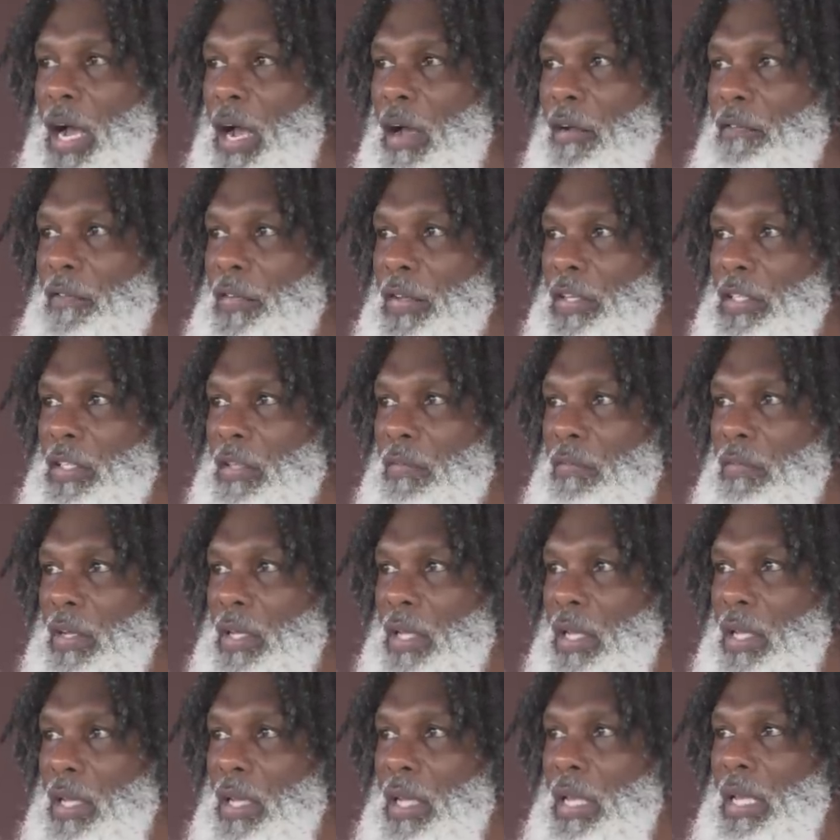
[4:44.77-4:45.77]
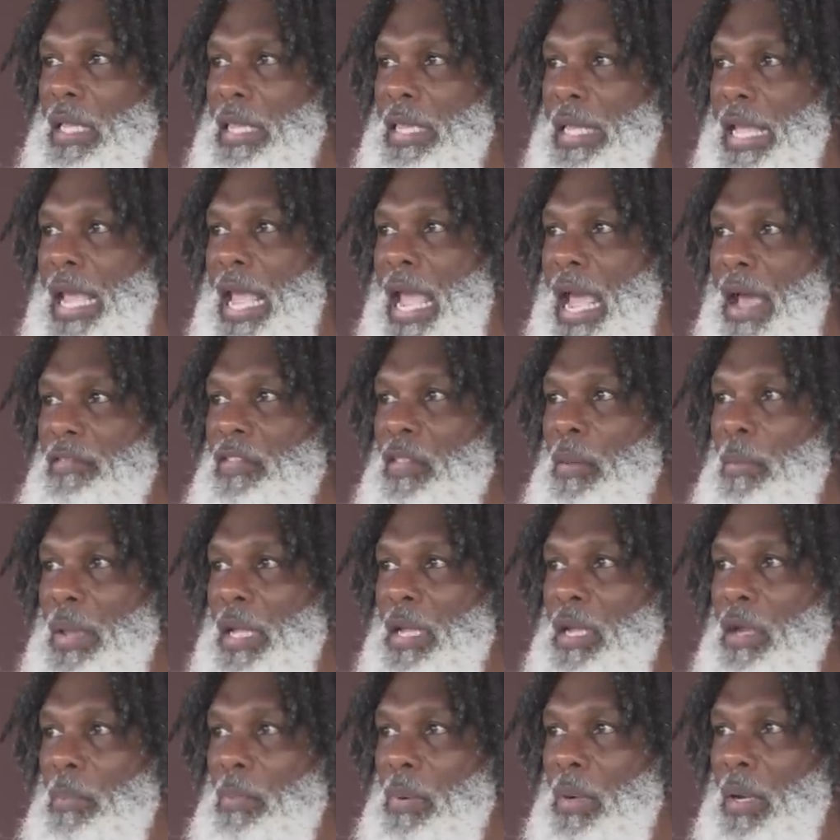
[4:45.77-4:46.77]
offensively, they have to
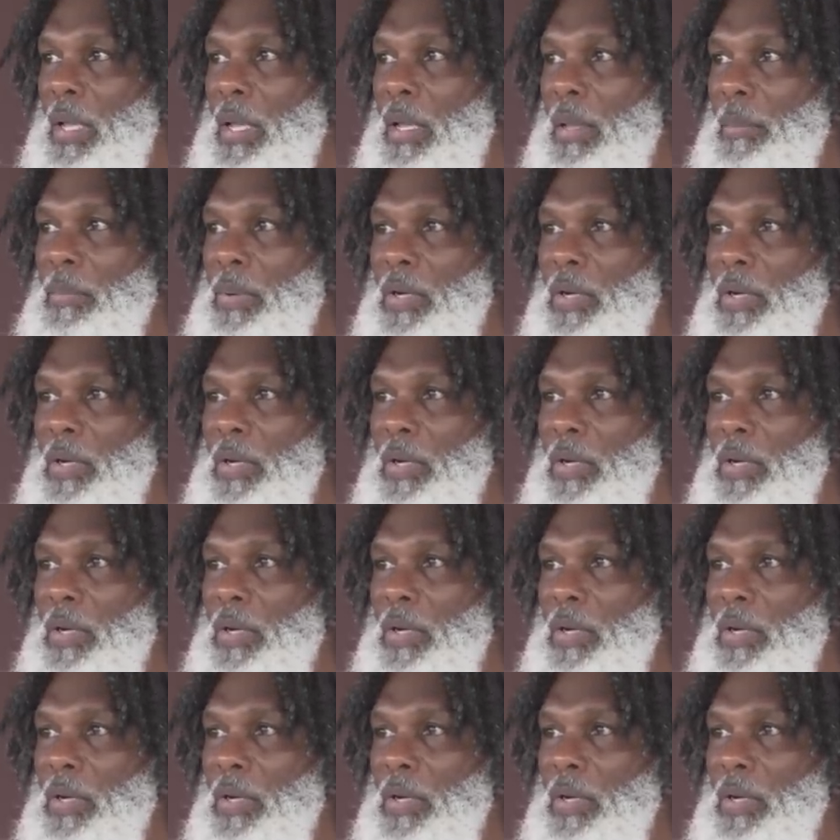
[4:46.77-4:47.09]
make a play.